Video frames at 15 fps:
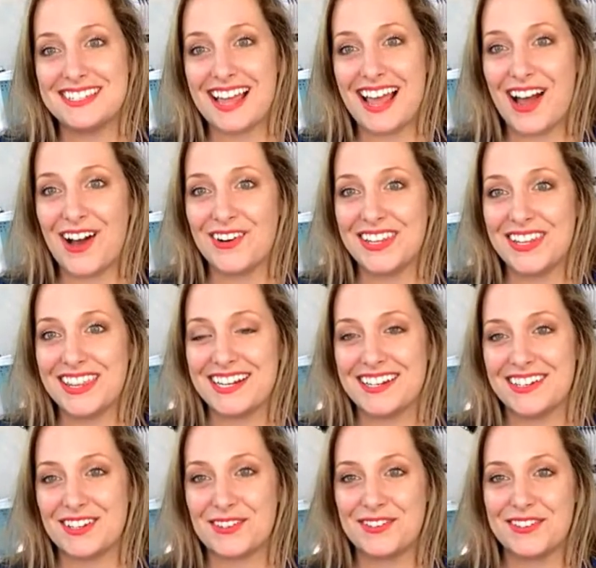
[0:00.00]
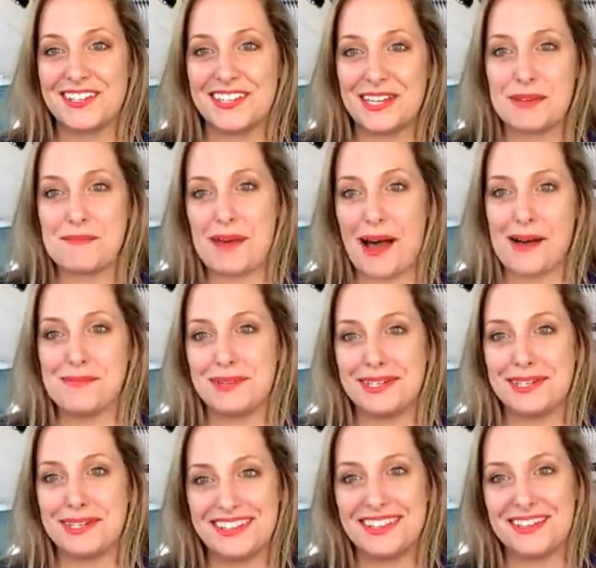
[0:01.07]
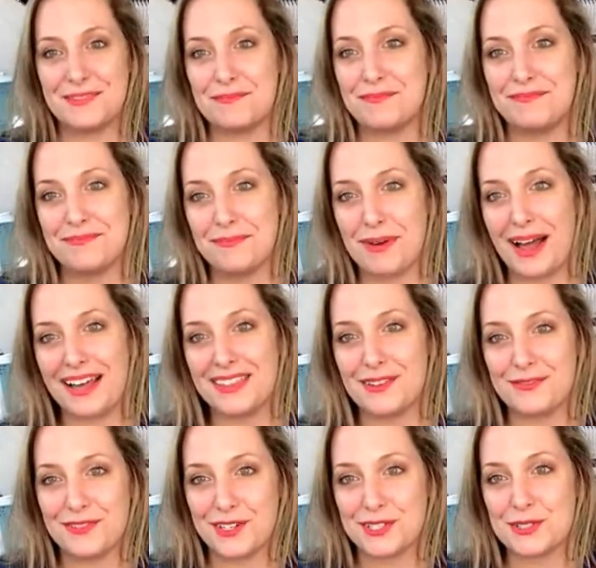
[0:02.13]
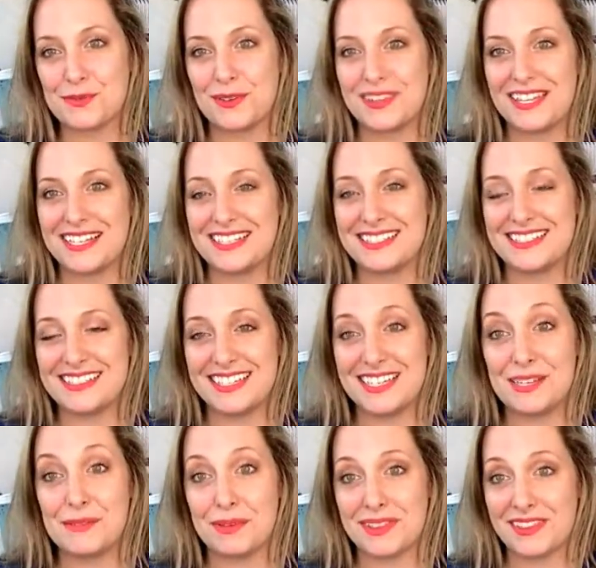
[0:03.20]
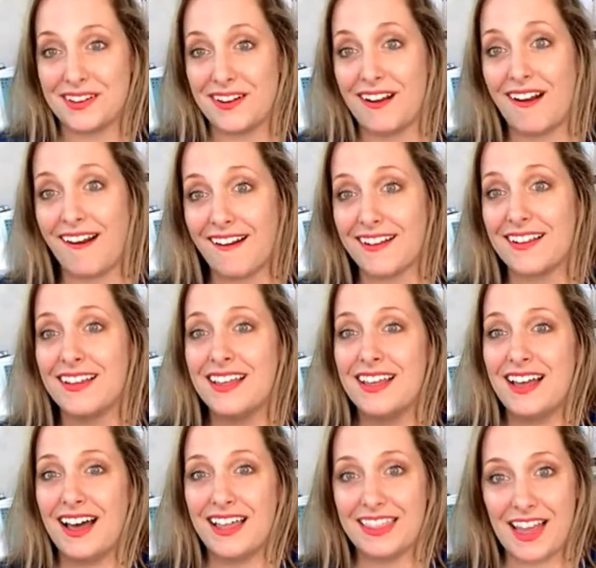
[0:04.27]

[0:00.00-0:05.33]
now, and they're Googling bobbin, and they buy the first one they see. But there are a